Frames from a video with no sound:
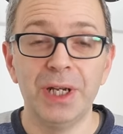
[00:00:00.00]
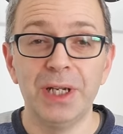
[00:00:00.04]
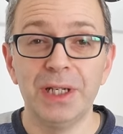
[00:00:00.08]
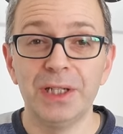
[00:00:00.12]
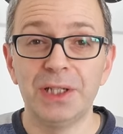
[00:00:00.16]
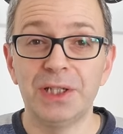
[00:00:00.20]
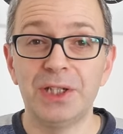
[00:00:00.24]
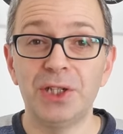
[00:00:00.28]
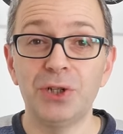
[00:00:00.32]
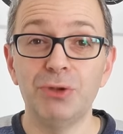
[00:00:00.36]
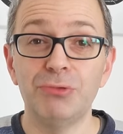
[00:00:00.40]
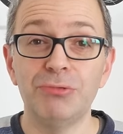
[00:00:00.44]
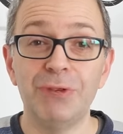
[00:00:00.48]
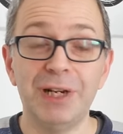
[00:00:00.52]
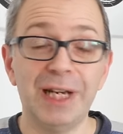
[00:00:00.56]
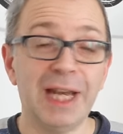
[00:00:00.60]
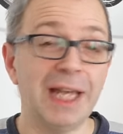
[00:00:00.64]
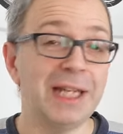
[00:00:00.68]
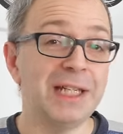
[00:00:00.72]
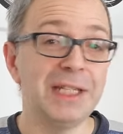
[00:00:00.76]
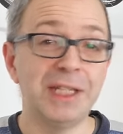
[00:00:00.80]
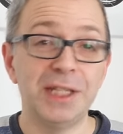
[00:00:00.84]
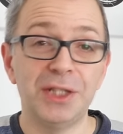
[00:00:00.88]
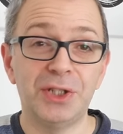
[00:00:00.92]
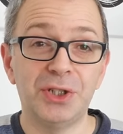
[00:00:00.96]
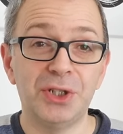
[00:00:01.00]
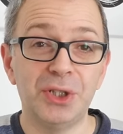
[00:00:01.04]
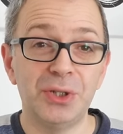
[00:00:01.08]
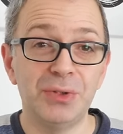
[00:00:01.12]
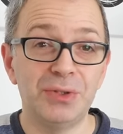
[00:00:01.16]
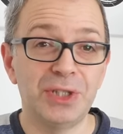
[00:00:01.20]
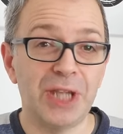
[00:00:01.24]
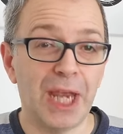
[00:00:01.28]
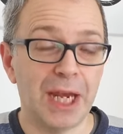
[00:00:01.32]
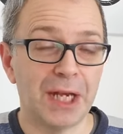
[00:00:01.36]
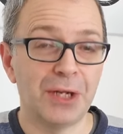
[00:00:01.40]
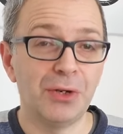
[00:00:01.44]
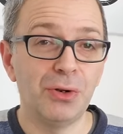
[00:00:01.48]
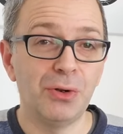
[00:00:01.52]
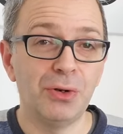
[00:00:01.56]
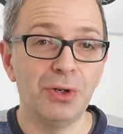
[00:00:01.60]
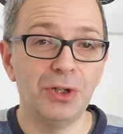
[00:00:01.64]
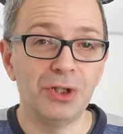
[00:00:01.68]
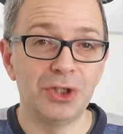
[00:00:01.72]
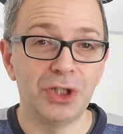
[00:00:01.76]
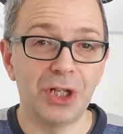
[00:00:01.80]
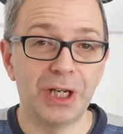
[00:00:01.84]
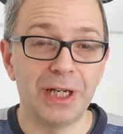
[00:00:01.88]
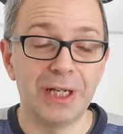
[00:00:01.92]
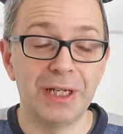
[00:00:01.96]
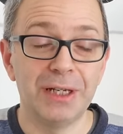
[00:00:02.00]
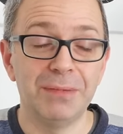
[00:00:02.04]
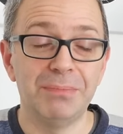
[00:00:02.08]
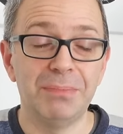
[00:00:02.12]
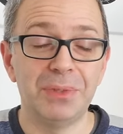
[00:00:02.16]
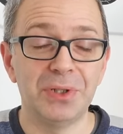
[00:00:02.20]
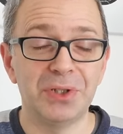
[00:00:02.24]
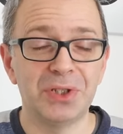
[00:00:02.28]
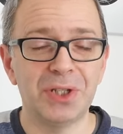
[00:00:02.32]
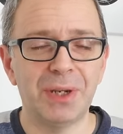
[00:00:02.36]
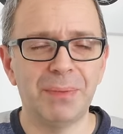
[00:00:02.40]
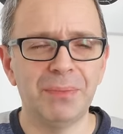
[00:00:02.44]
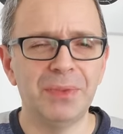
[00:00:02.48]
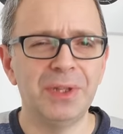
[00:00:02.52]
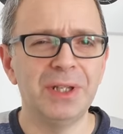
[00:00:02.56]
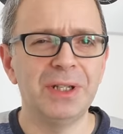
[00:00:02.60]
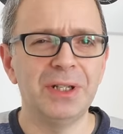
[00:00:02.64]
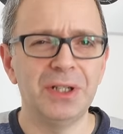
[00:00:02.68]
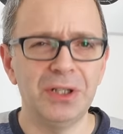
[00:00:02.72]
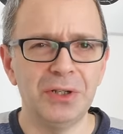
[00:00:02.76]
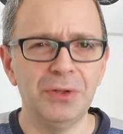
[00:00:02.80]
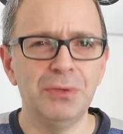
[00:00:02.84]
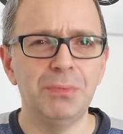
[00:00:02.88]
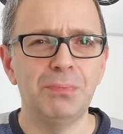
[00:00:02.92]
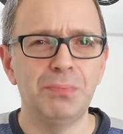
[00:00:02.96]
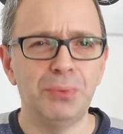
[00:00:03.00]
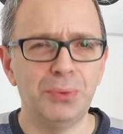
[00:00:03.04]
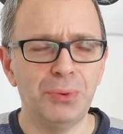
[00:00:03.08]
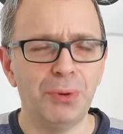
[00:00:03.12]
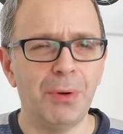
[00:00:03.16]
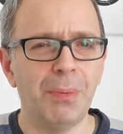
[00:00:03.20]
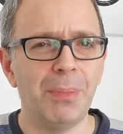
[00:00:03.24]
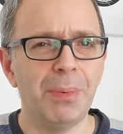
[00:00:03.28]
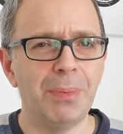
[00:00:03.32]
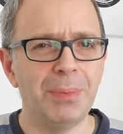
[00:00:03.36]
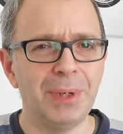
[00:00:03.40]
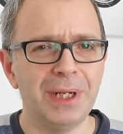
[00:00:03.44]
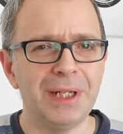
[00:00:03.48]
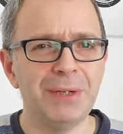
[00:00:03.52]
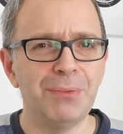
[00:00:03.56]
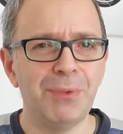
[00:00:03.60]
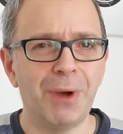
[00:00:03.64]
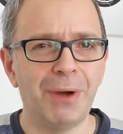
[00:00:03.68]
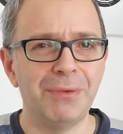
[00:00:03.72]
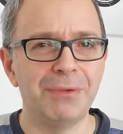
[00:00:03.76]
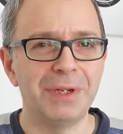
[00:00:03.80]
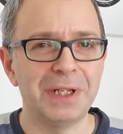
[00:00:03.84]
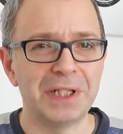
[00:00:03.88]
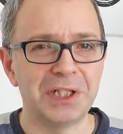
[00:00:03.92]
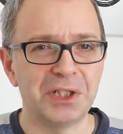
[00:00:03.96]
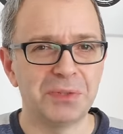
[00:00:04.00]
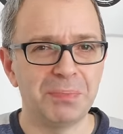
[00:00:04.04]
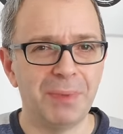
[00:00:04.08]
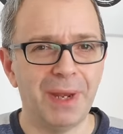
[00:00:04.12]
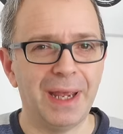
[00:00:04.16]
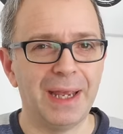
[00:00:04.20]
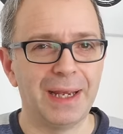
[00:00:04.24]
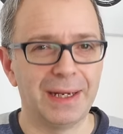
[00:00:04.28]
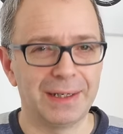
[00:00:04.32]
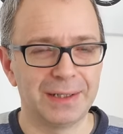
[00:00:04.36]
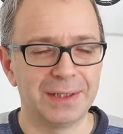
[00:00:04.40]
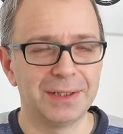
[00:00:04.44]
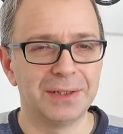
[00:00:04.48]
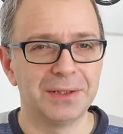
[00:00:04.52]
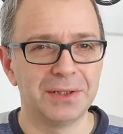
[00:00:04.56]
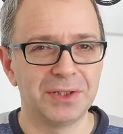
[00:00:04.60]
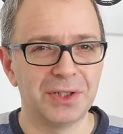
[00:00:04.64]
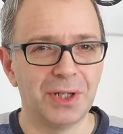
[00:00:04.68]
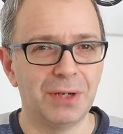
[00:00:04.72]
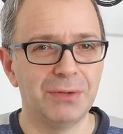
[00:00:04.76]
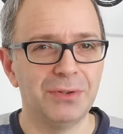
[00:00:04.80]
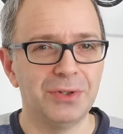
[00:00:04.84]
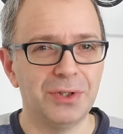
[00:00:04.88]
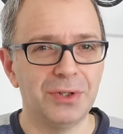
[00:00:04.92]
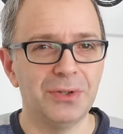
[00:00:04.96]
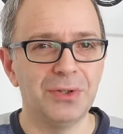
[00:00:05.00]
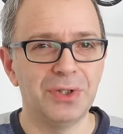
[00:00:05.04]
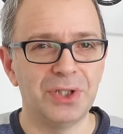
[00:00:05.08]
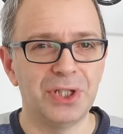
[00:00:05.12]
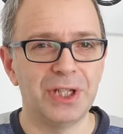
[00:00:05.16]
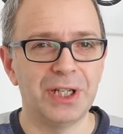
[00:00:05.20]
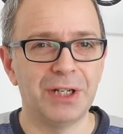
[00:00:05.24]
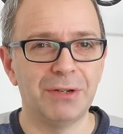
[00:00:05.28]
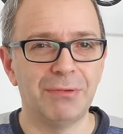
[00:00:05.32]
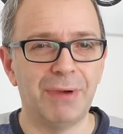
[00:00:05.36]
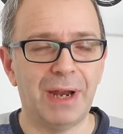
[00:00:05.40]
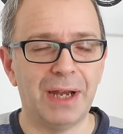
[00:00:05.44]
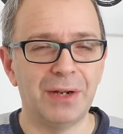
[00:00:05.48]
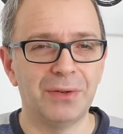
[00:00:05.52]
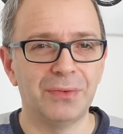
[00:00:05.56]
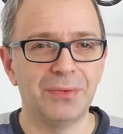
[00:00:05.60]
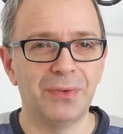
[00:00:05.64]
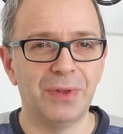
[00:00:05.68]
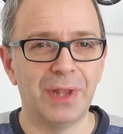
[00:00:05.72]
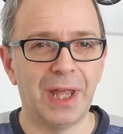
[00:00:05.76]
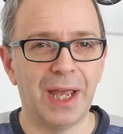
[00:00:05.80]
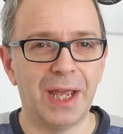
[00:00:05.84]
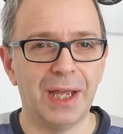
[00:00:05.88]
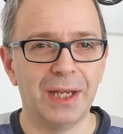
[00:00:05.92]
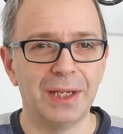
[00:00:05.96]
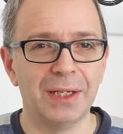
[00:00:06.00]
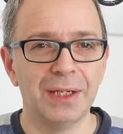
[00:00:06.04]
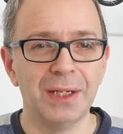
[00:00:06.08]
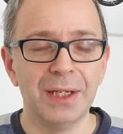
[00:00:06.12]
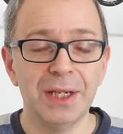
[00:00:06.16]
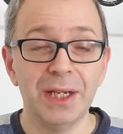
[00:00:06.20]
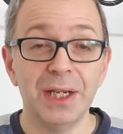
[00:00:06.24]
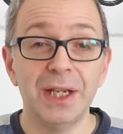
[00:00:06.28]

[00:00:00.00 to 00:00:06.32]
still related to technology, but something that you probably won't expect. So do stick around for that.